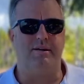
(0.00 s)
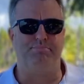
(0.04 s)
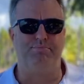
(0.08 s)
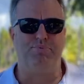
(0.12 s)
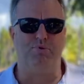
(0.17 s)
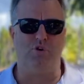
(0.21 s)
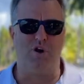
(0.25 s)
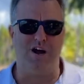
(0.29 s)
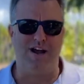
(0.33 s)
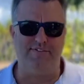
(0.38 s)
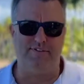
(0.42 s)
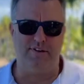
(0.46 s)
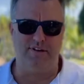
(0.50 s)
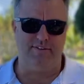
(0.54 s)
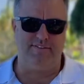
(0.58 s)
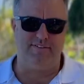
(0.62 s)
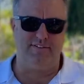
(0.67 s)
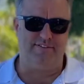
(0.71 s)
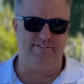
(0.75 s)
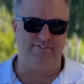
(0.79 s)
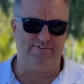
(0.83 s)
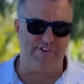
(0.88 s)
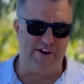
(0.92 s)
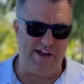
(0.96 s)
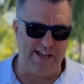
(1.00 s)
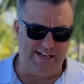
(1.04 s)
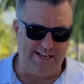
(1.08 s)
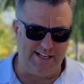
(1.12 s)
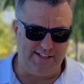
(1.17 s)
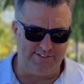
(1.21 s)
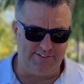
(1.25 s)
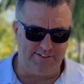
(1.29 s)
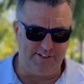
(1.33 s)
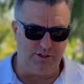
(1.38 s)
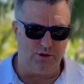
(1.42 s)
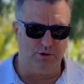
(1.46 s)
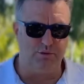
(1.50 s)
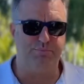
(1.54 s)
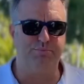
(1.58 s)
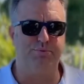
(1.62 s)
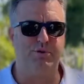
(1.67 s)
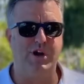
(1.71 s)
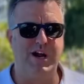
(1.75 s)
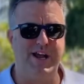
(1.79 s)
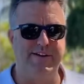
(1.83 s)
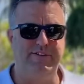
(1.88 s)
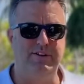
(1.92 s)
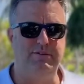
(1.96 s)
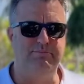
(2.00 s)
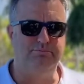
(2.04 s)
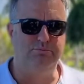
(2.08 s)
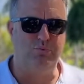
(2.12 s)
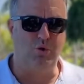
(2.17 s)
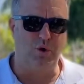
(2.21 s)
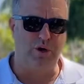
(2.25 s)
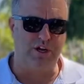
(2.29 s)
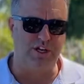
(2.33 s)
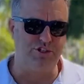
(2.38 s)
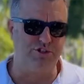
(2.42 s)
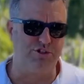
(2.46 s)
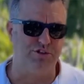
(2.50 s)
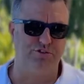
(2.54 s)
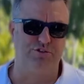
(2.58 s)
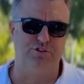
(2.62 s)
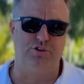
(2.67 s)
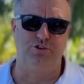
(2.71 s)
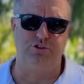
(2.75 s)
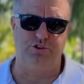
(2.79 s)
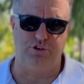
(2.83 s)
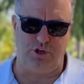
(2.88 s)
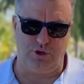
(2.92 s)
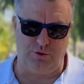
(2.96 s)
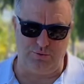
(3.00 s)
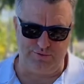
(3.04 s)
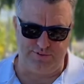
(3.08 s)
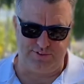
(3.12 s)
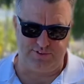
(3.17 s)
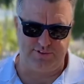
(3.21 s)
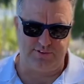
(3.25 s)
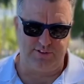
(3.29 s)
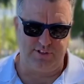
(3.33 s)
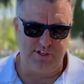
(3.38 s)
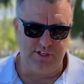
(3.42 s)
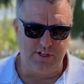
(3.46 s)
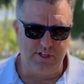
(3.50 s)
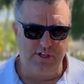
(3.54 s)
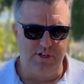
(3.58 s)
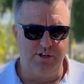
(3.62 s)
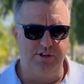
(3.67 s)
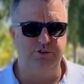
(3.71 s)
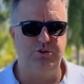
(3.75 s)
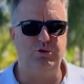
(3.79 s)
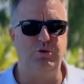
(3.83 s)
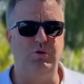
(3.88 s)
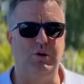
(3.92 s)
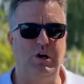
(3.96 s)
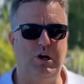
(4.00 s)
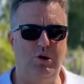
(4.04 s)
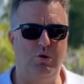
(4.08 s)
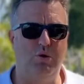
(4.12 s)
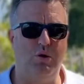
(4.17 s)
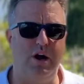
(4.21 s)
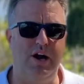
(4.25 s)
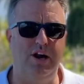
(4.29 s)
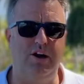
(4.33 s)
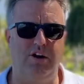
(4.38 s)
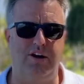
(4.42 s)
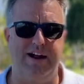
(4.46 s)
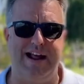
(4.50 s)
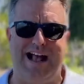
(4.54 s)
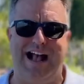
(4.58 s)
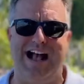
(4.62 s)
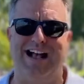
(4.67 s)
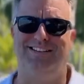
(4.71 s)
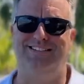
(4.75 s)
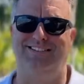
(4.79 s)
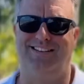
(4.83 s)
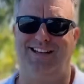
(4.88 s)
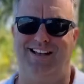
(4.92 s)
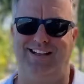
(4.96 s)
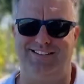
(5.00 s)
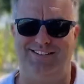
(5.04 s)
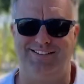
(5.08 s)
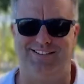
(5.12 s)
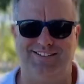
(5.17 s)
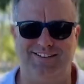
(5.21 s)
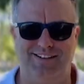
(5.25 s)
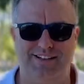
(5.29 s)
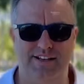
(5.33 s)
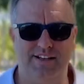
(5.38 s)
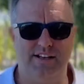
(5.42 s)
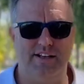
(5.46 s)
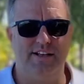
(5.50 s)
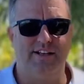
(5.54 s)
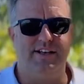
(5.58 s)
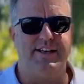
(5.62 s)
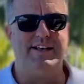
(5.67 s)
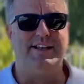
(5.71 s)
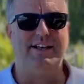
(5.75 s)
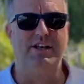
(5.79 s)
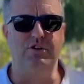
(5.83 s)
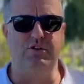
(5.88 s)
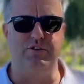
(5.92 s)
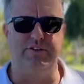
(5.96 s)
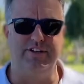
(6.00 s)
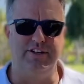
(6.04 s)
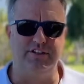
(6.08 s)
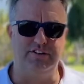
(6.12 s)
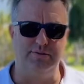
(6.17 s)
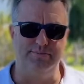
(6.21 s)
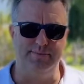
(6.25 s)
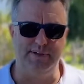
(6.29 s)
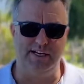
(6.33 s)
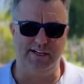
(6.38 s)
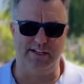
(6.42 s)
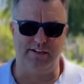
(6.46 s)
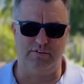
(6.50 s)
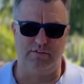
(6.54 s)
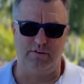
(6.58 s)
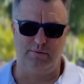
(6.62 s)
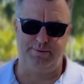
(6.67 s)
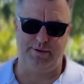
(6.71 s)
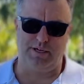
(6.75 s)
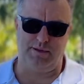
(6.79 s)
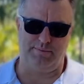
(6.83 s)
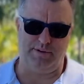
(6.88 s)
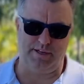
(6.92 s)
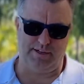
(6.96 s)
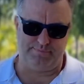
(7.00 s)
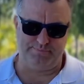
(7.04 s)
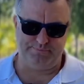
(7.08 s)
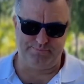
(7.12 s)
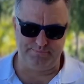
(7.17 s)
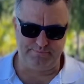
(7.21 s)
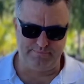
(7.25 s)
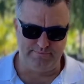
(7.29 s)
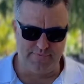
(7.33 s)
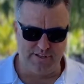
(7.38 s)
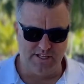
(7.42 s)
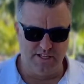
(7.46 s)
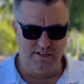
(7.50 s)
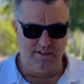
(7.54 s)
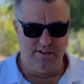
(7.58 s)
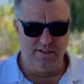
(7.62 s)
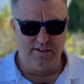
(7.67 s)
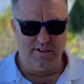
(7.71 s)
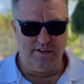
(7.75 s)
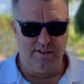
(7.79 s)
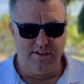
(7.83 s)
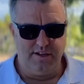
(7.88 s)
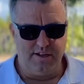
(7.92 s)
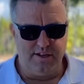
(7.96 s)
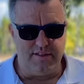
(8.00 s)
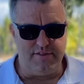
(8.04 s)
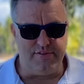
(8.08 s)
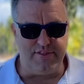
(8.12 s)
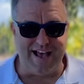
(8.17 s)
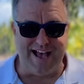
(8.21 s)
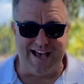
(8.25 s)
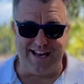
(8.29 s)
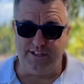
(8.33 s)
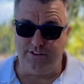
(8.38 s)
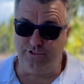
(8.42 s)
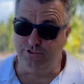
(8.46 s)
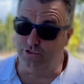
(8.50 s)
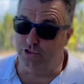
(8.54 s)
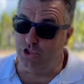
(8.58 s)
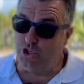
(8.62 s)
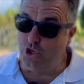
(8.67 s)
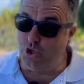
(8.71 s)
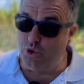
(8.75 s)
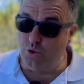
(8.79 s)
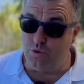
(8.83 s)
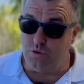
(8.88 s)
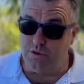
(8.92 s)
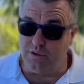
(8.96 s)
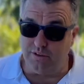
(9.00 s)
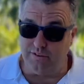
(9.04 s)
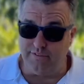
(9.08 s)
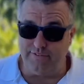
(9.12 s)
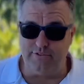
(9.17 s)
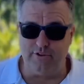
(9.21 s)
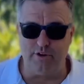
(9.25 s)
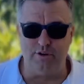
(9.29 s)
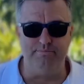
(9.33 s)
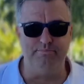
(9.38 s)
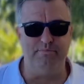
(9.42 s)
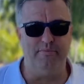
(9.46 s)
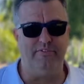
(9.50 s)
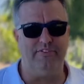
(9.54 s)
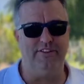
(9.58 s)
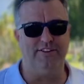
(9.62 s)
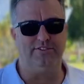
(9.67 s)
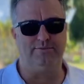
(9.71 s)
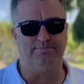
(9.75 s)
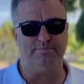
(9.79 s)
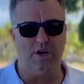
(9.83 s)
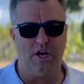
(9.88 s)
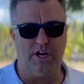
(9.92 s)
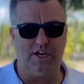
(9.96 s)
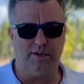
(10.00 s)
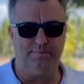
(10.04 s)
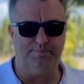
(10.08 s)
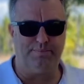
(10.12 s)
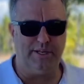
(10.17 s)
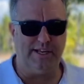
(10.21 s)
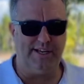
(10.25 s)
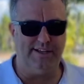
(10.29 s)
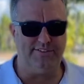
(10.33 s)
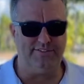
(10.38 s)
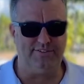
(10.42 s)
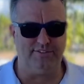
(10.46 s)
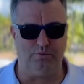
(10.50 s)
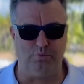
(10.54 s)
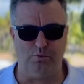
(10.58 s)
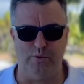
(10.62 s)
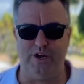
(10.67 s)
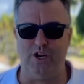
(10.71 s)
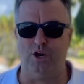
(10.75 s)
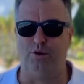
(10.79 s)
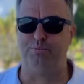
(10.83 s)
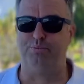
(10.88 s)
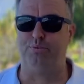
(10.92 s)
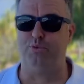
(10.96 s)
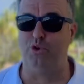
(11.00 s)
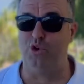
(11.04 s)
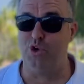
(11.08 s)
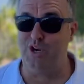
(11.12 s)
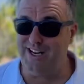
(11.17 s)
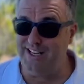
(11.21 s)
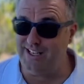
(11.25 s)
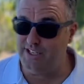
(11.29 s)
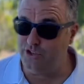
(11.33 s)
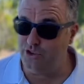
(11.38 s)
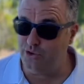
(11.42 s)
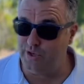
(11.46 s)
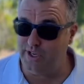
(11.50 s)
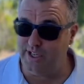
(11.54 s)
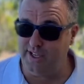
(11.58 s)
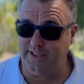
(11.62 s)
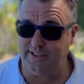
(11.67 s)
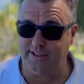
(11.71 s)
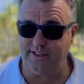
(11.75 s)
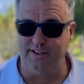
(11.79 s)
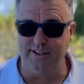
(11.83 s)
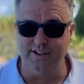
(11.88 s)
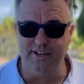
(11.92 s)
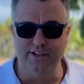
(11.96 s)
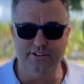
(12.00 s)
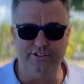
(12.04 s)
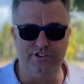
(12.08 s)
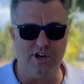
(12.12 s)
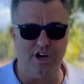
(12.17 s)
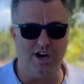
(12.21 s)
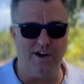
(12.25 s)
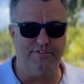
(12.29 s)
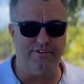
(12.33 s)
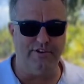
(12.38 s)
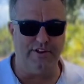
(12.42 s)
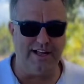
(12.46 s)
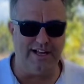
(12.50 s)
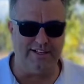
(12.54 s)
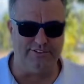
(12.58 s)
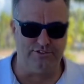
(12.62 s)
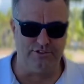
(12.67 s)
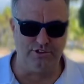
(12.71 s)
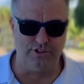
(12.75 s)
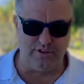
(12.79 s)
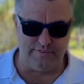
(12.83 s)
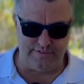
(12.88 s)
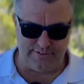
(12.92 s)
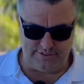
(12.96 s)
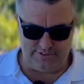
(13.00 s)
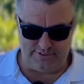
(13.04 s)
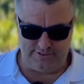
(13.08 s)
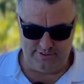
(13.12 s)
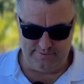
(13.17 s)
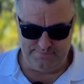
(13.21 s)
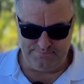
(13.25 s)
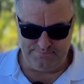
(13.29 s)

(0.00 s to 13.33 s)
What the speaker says: private financing or private mortgages or notes to acquire assets here in the Dominican Republic. That is new for this marketplace. We are pretty unique to offer that service